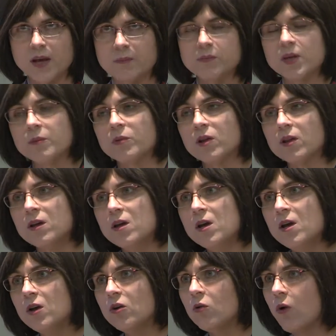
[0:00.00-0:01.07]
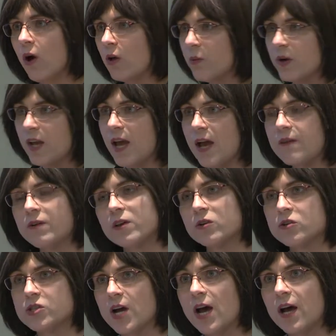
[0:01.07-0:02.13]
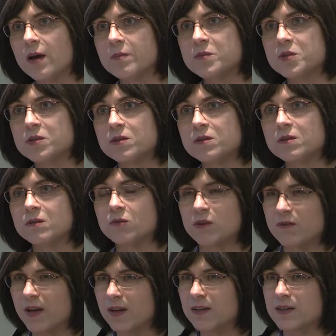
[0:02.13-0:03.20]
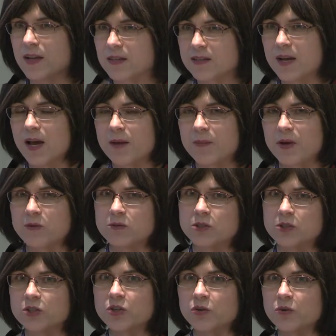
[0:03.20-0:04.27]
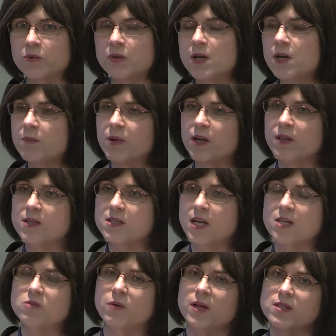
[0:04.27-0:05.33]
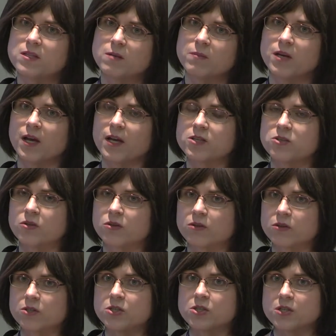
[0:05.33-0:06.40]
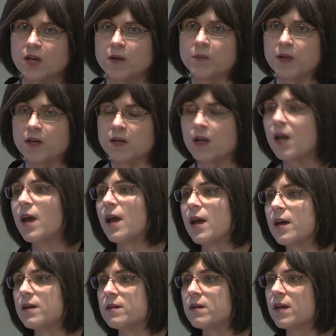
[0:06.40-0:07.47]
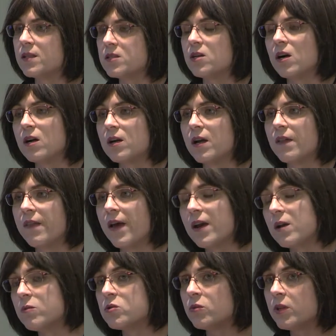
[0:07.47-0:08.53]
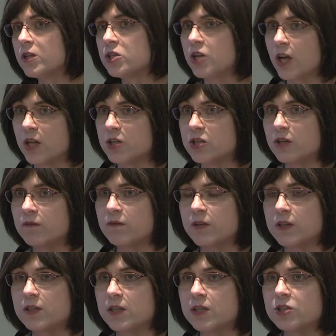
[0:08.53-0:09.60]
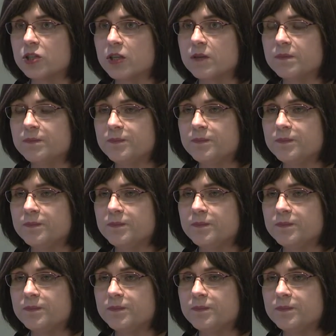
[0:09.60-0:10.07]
people who already have other jobs would have had to take time out to do. But in this case, we had somebody extra who could just come in and get started on that. And it was really challenging for the teacher.